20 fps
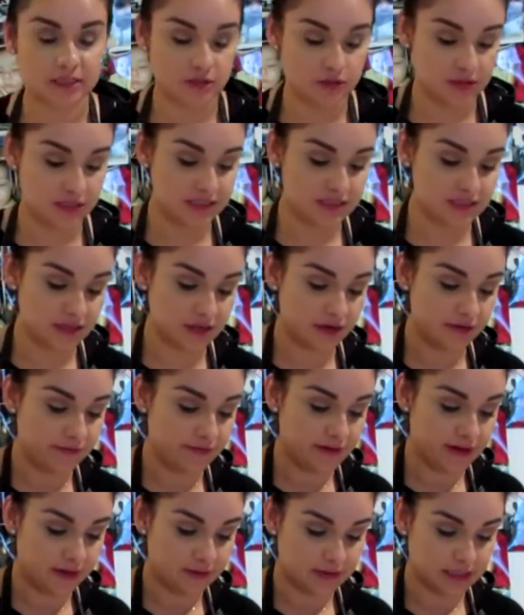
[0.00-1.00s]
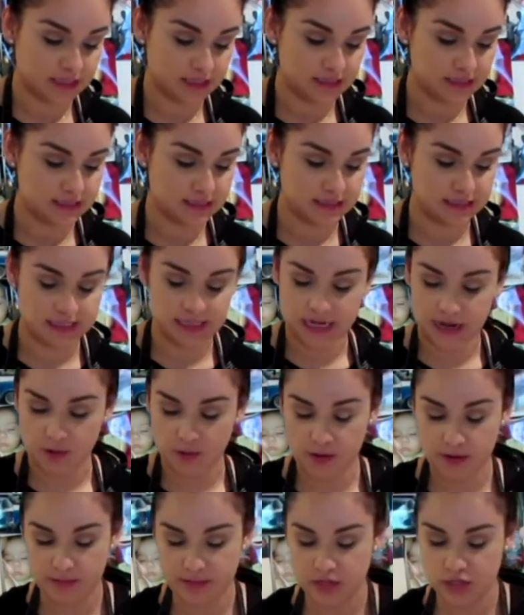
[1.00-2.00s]
So these are our flautas. Now
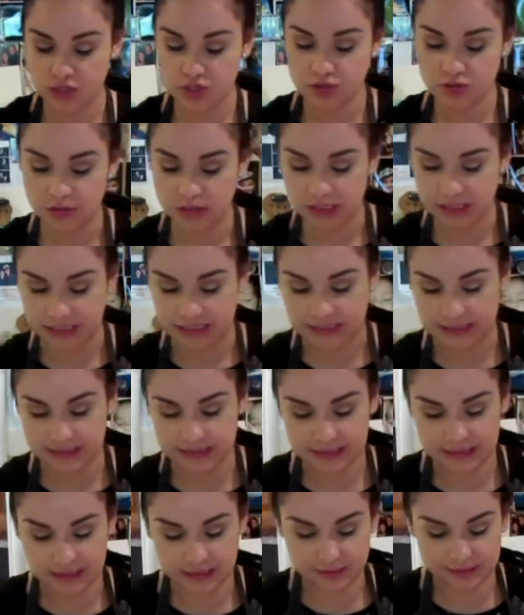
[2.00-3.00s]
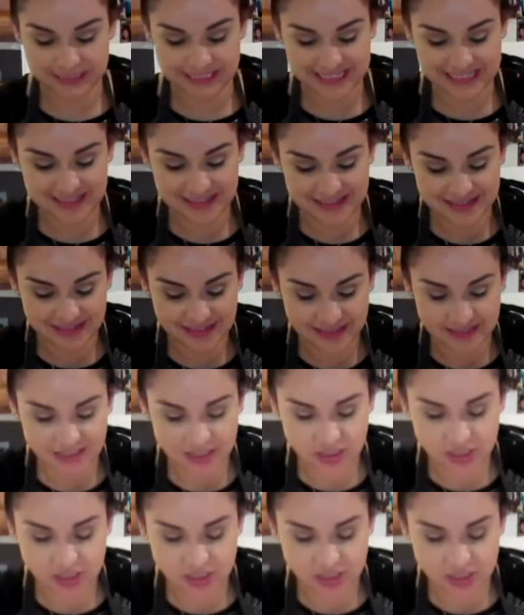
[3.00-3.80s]
what I'm going to do, look, come see this.